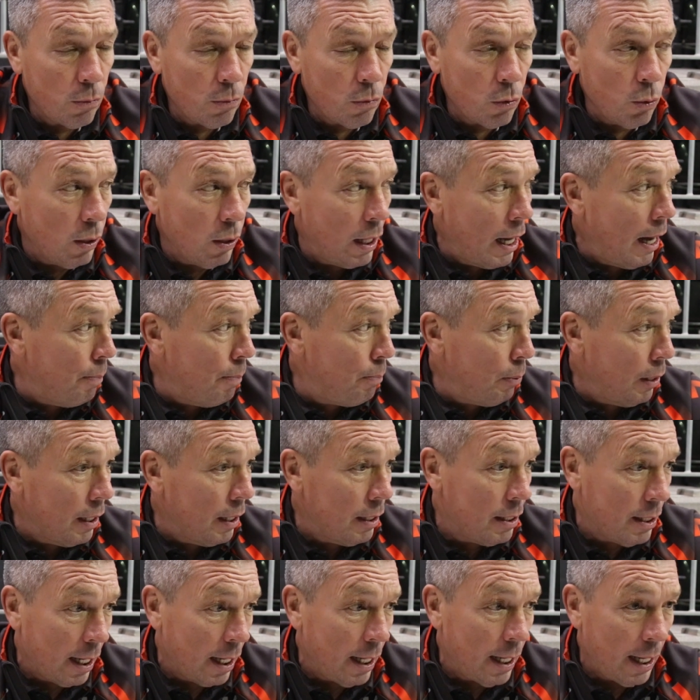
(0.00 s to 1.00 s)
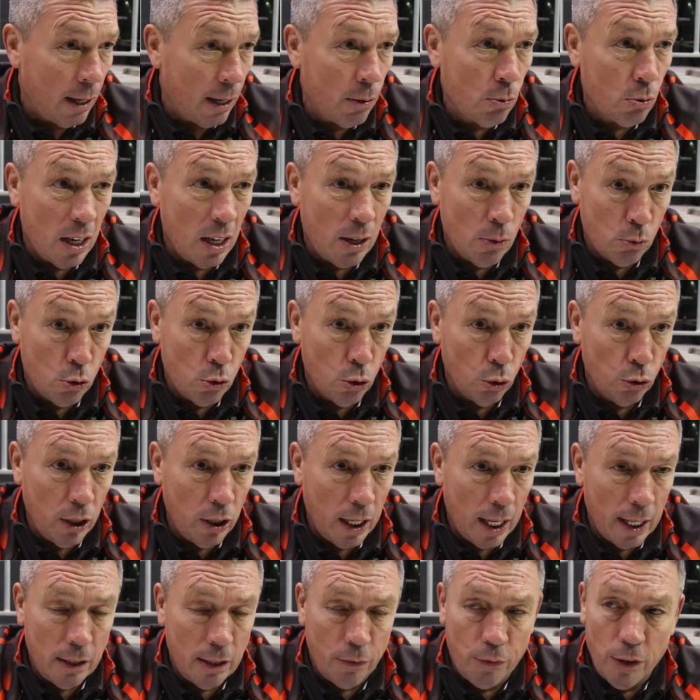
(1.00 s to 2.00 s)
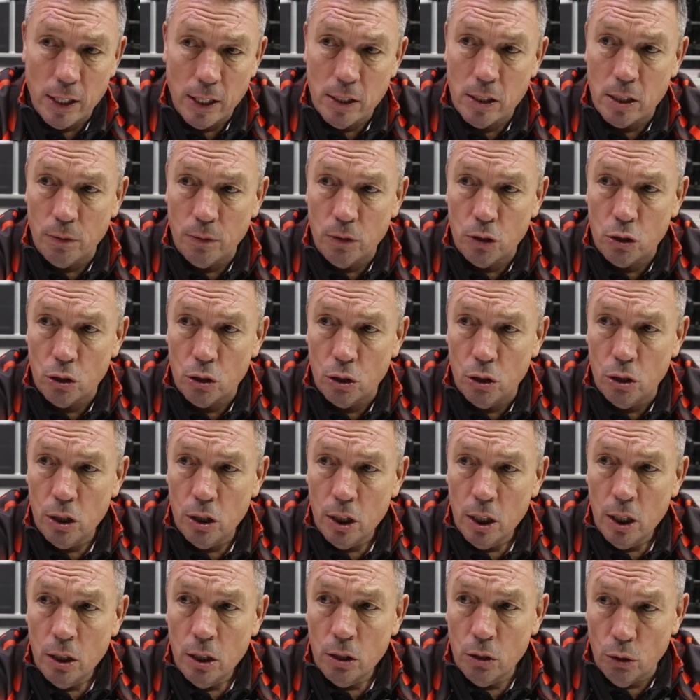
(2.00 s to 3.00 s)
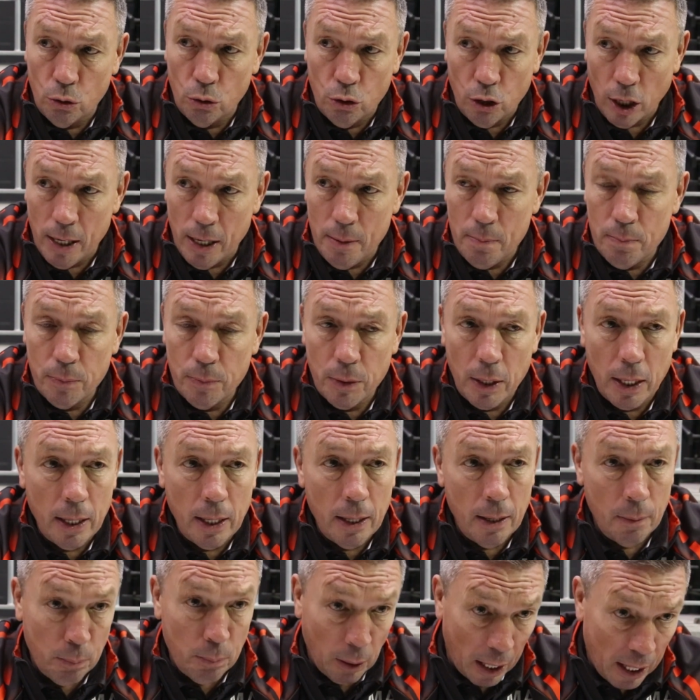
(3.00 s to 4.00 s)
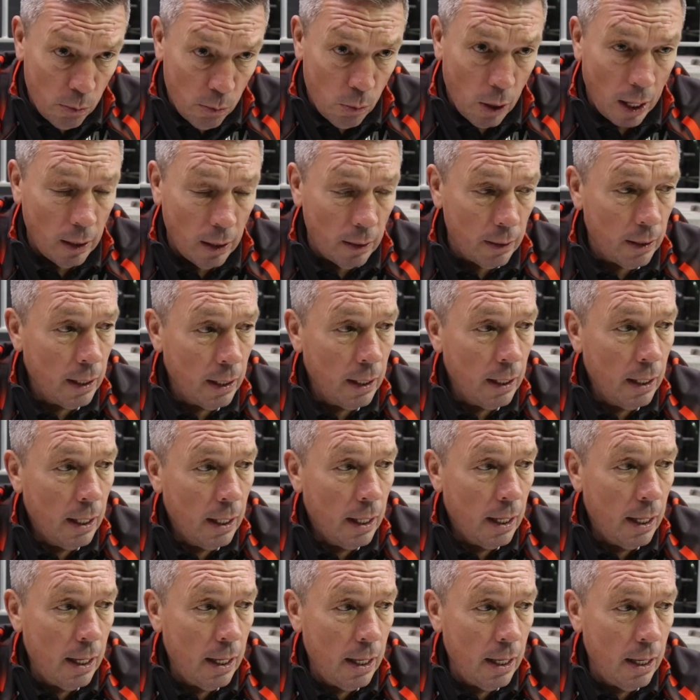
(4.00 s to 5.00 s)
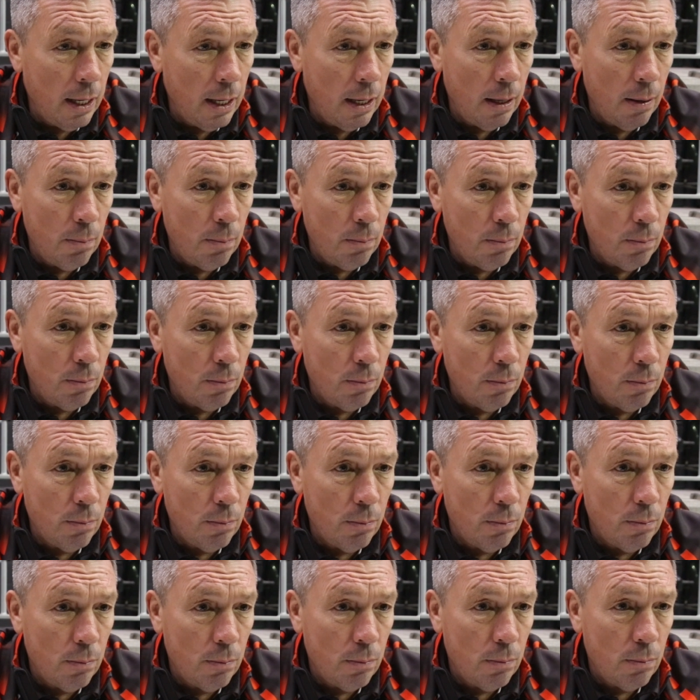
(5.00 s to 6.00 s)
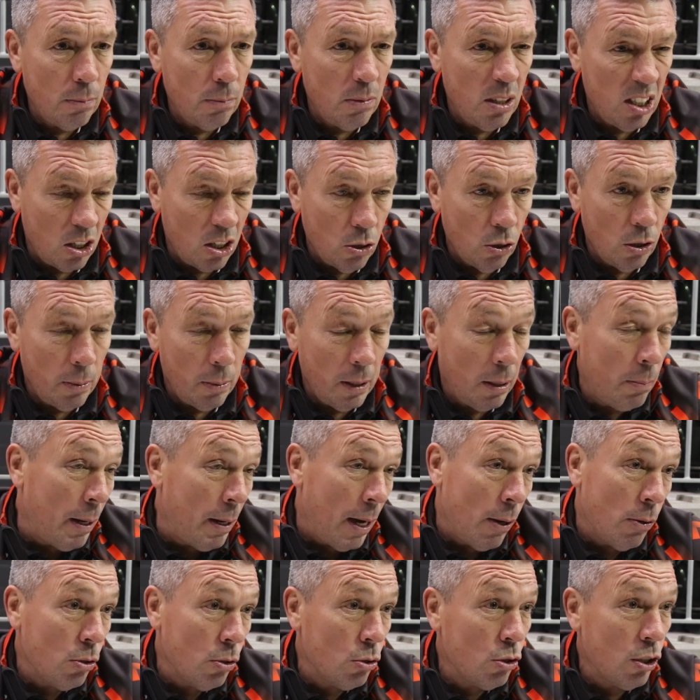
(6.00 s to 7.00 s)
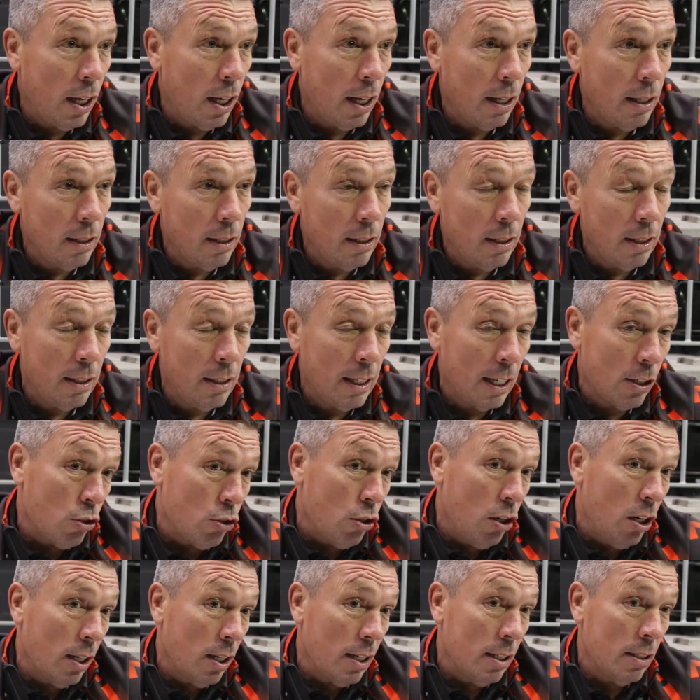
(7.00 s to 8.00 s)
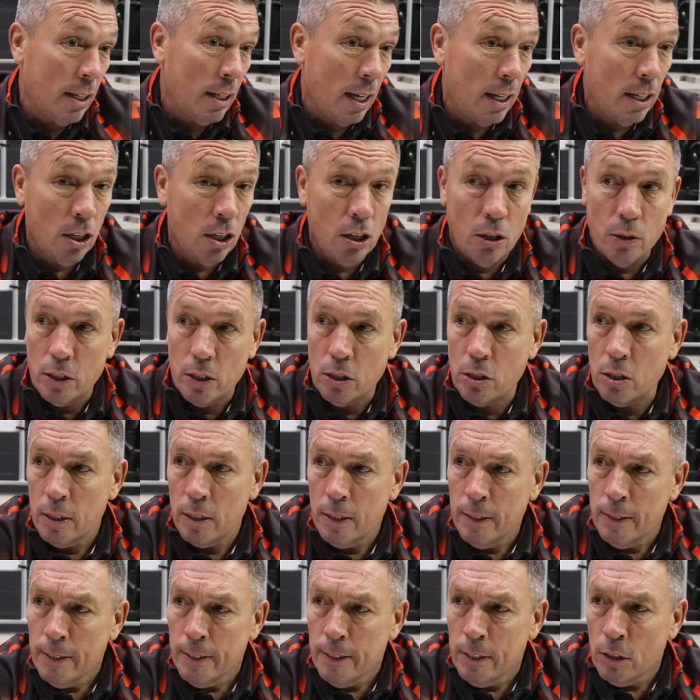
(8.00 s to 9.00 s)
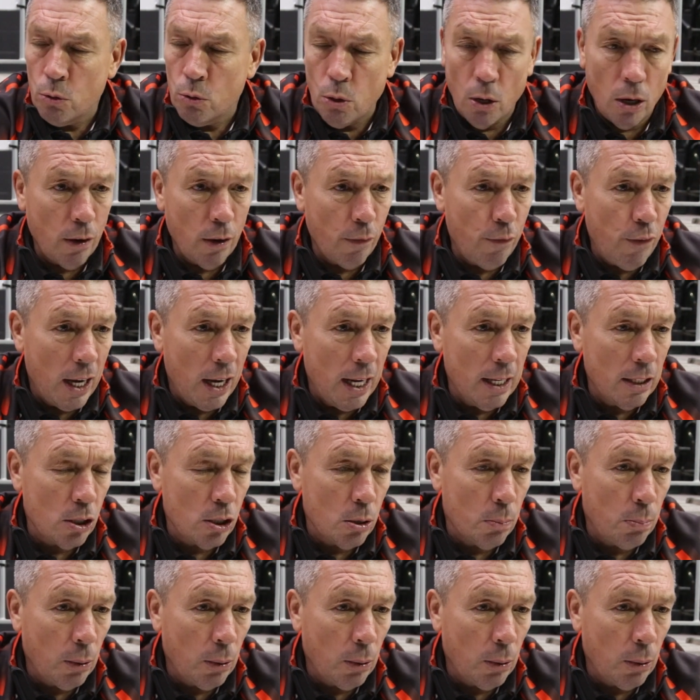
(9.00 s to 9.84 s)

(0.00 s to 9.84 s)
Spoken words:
With our play, saying how good they are defensively. So good team, playing well, but it's going to be about us again, and that's all I can say. It's quarter-finals of